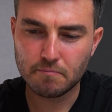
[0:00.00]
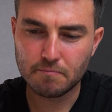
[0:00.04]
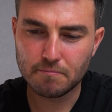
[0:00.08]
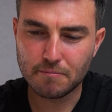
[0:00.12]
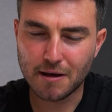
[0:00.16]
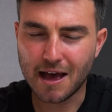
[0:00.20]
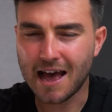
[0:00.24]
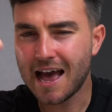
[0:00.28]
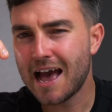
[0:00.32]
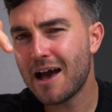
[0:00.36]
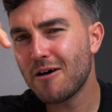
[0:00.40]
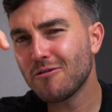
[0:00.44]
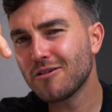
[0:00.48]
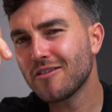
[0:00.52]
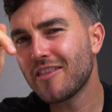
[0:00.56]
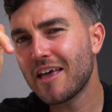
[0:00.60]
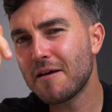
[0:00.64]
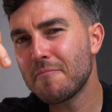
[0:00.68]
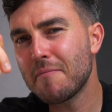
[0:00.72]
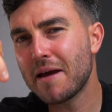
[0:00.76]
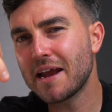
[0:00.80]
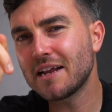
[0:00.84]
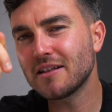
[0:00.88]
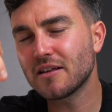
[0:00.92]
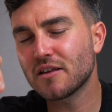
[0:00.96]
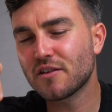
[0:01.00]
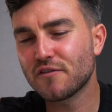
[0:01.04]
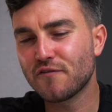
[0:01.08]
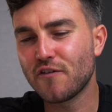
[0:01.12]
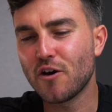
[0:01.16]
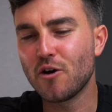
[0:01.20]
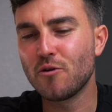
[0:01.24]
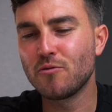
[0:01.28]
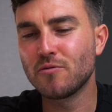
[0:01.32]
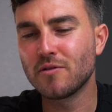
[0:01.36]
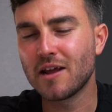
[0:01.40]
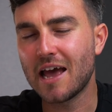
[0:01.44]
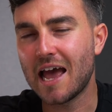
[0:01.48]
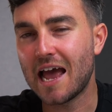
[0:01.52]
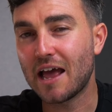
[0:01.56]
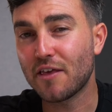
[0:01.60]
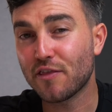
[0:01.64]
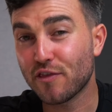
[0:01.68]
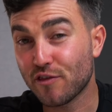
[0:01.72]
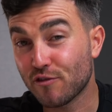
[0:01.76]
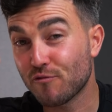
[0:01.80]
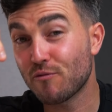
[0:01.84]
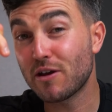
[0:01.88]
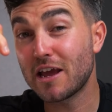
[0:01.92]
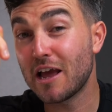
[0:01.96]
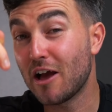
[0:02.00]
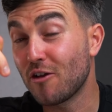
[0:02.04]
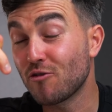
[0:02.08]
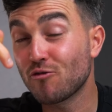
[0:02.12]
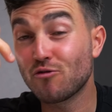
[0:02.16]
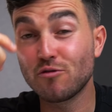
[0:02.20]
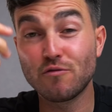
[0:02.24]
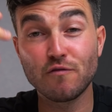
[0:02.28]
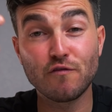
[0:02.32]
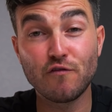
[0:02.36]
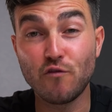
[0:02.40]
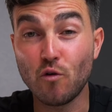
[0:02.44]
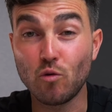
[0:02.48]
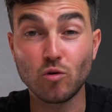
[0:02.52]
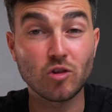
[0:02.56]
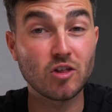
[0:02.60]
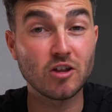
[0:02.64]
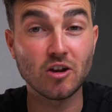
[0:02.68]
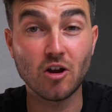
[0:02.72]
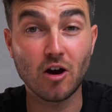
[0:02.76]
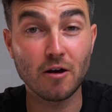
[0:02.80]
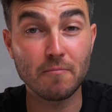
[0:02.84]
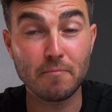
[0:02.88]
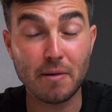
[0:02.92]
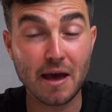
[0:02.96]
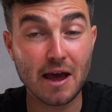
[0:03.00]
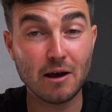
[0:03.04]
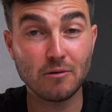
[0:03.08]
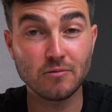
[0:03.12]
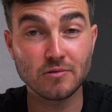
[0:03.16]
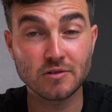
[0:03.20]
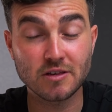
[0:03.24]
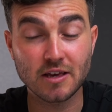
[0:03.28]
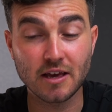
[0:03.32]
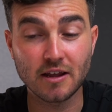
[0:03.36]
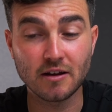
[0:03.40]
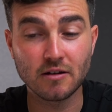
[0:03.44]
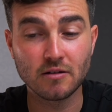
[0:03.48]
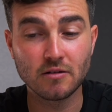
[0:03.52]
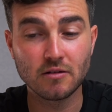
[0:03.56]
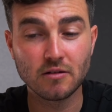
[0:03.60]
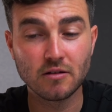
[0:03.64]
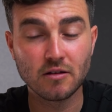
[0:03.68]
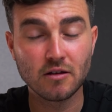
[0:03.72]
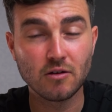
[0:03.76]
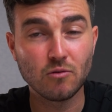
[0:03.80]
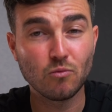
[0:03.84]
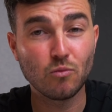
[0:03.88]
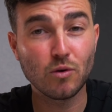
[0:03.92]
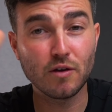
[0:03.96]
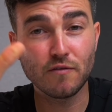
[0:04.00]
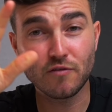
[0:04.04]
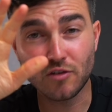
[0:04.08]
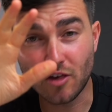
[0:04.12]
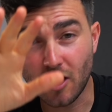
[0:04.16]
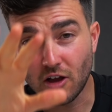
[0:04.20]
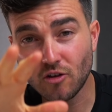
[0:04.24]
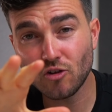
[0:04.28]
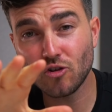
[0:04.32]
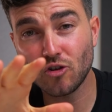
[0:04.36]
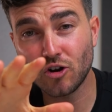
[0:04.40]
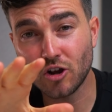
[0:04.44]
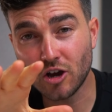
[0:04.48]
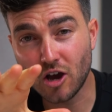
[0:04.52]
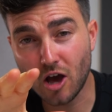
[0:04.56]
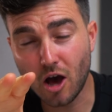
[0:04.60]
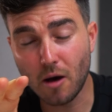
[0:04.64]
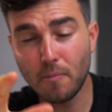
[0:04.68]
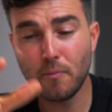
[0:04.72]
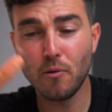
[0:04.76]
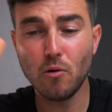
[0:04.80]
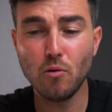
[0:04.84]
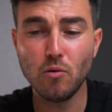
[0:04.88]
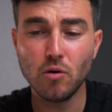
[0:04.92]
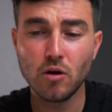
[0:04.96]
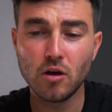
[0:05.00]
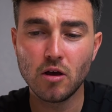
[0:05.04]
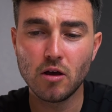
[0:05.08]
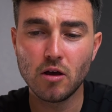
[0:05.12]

But how do they make this phone at £349 then? We've touched on a couple,